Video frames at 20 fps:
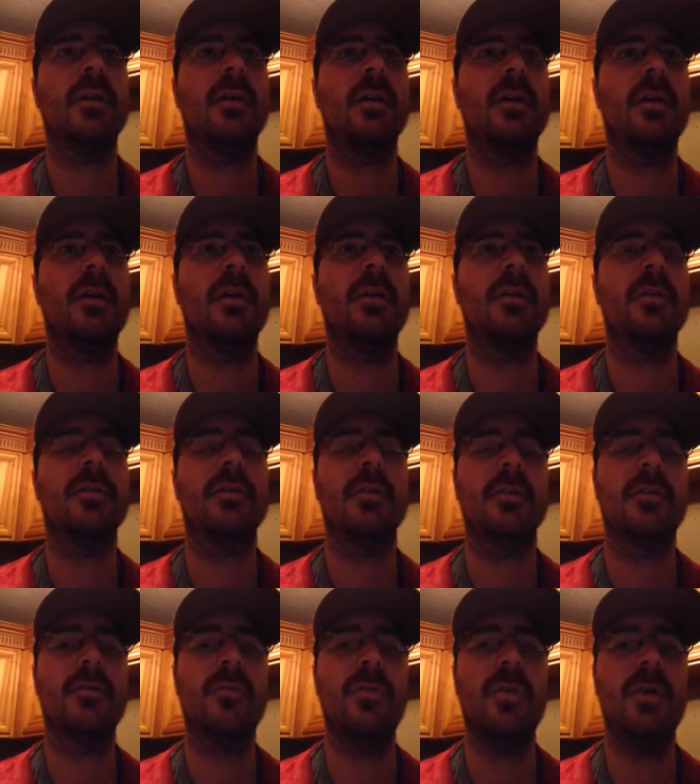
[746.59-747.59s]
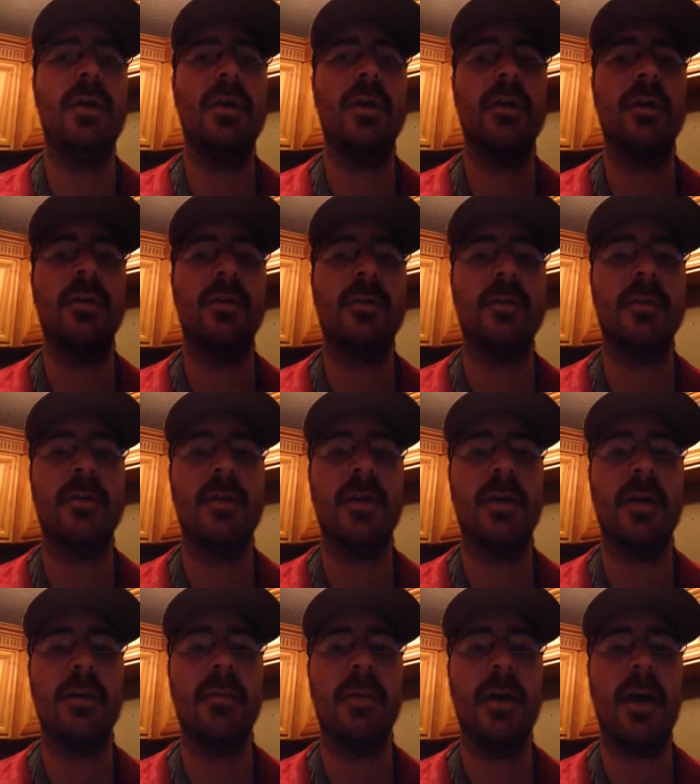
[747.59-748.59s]
you know, it's it's weird to
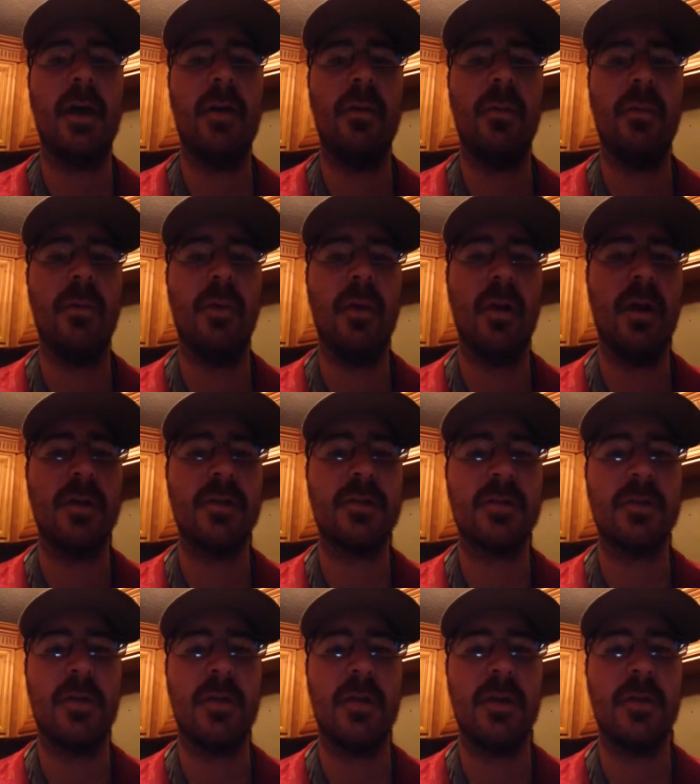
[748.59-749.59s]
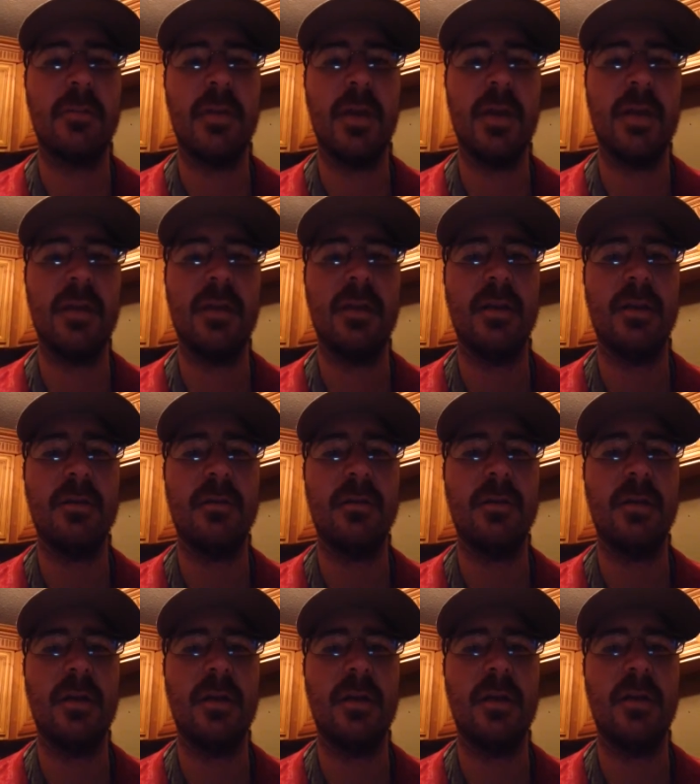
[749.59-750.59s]
think about where I started making these
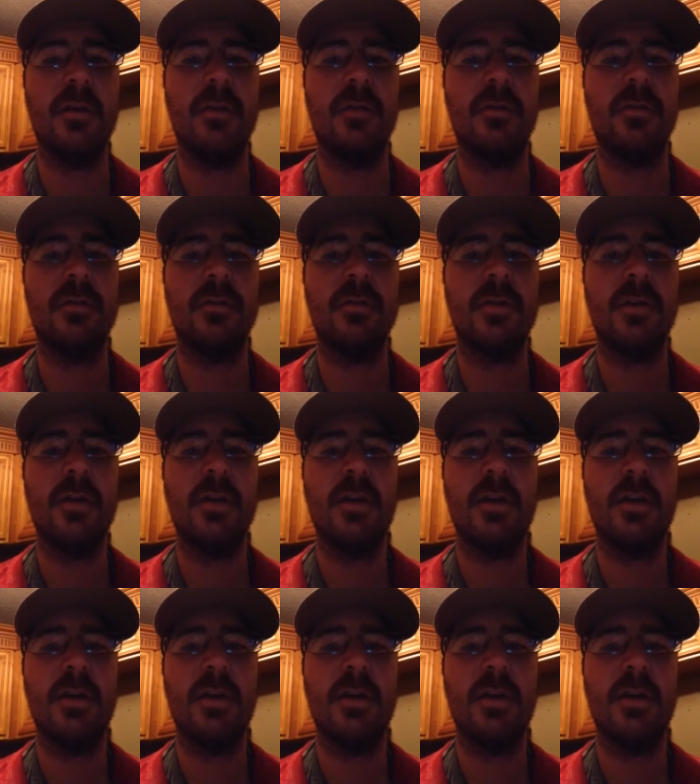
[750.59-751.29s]
videos